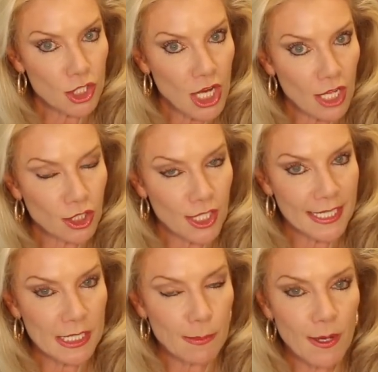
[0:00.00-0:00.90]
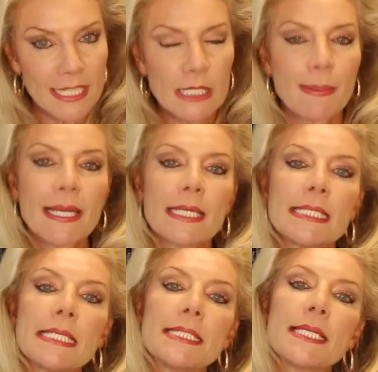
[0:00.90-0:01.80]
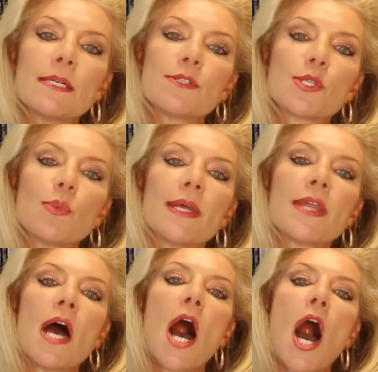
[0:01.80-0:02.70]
childhood experience because it deals with